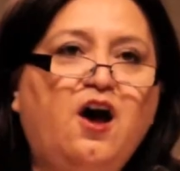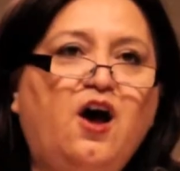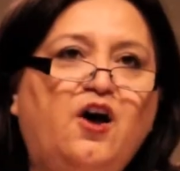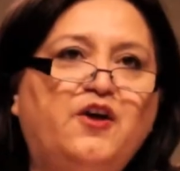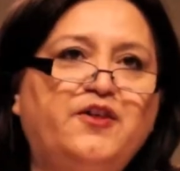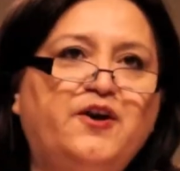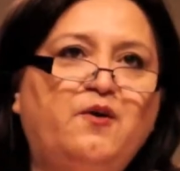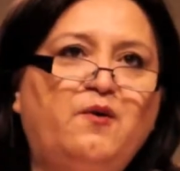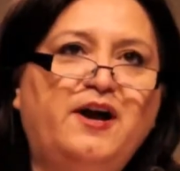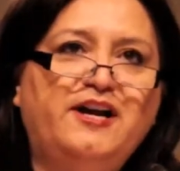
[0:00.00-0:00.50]

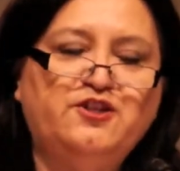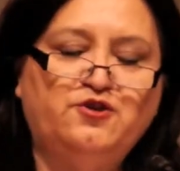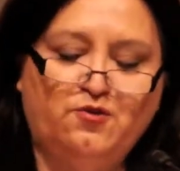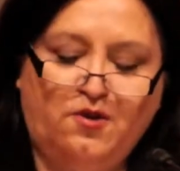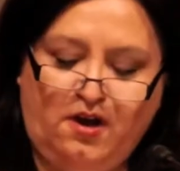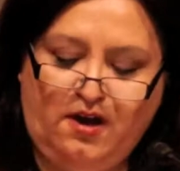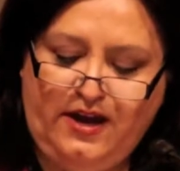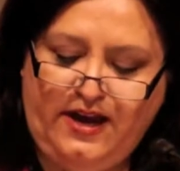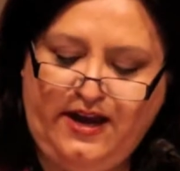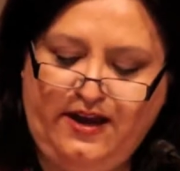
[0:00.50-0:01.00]
Although I
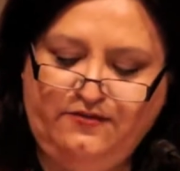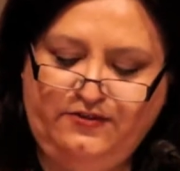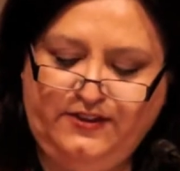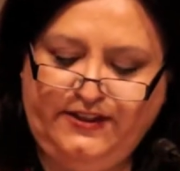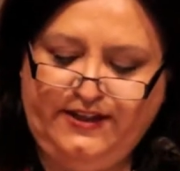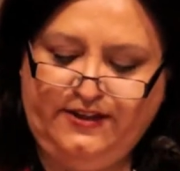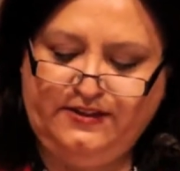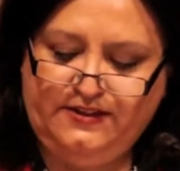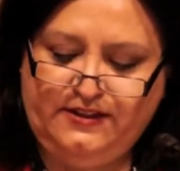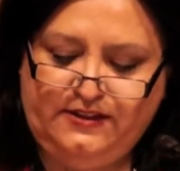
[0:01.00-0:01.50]
draw
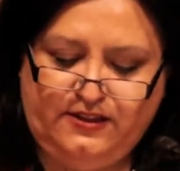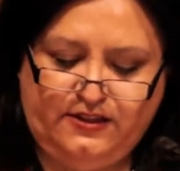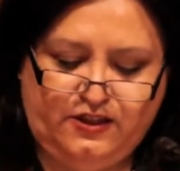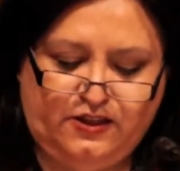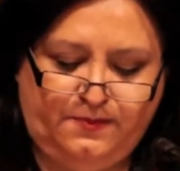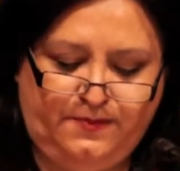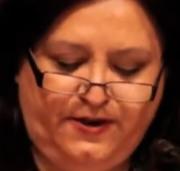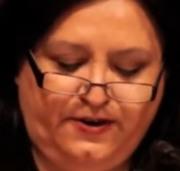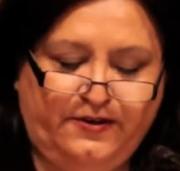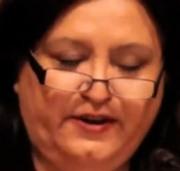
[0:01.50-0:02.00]
heavily on this
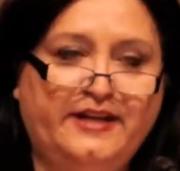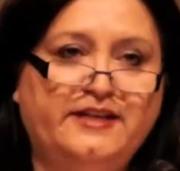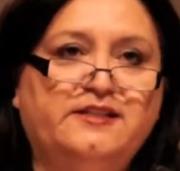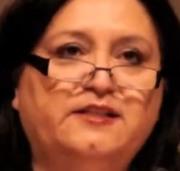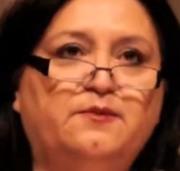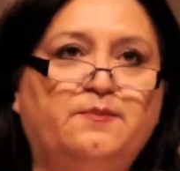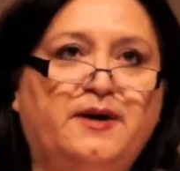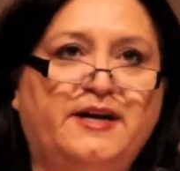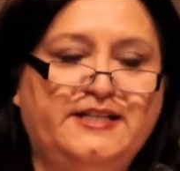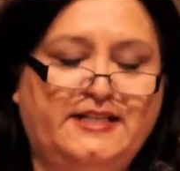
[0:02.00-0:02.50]

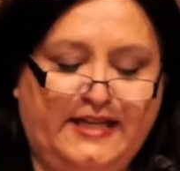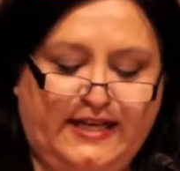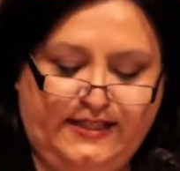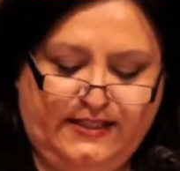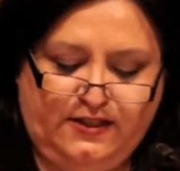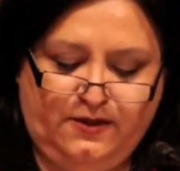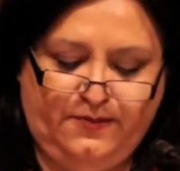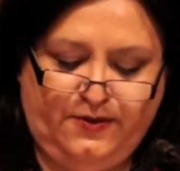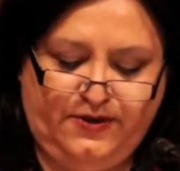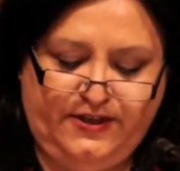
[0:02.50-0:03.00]
experience in my
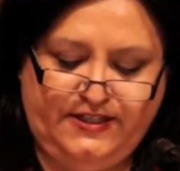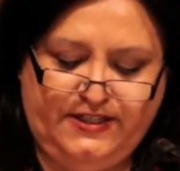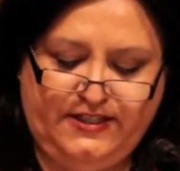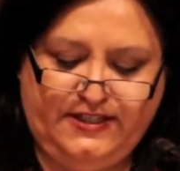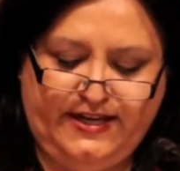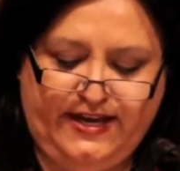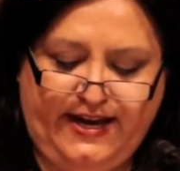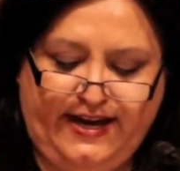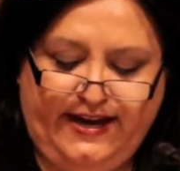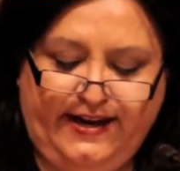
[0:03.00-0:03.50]
testimony
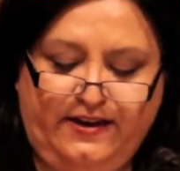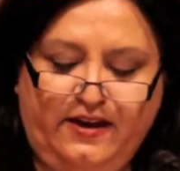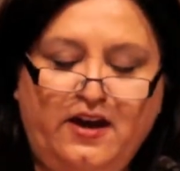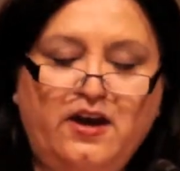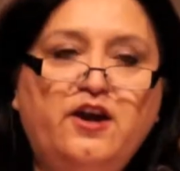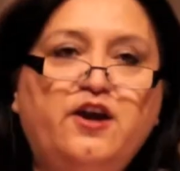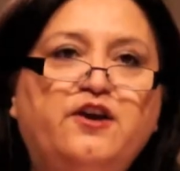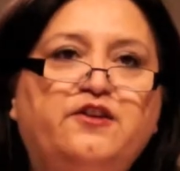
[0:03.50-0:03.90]
today,